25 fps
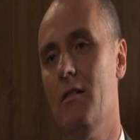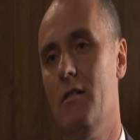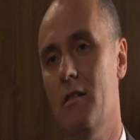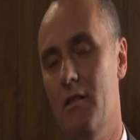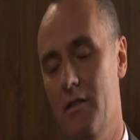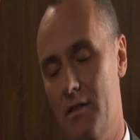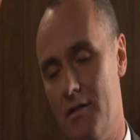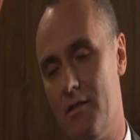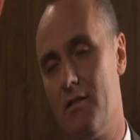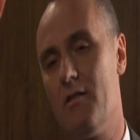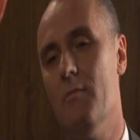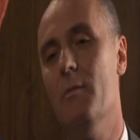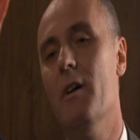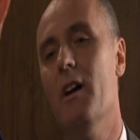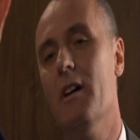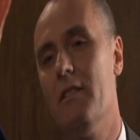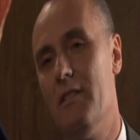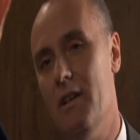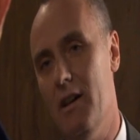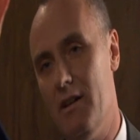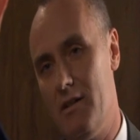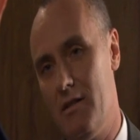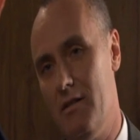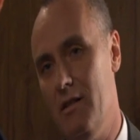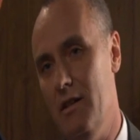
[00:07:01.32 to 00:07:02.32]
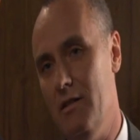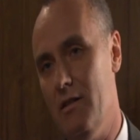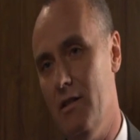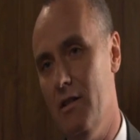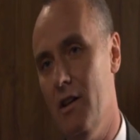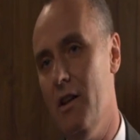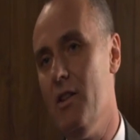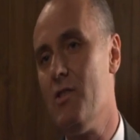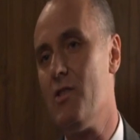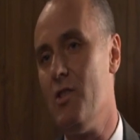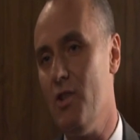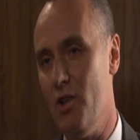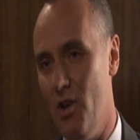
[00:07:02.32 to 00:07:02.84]
This is about that
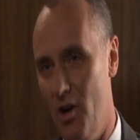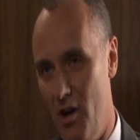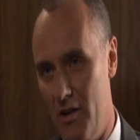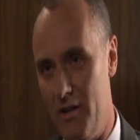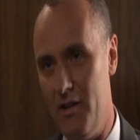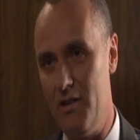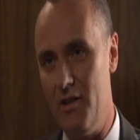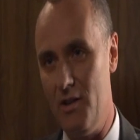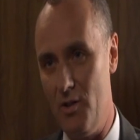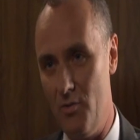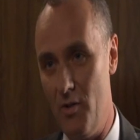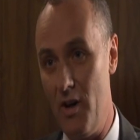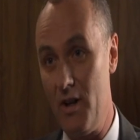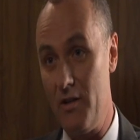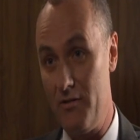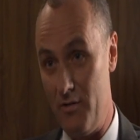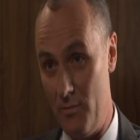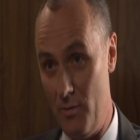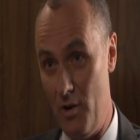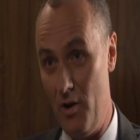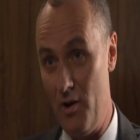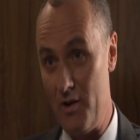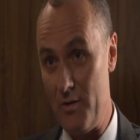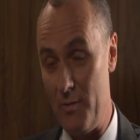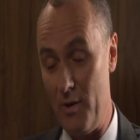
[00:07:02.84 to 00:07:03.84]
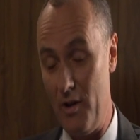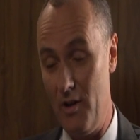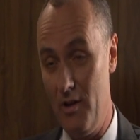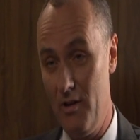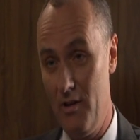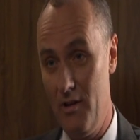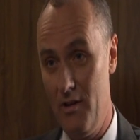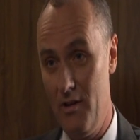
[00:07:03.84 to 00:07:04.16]
Indonesian guy that did the runner from the hospital.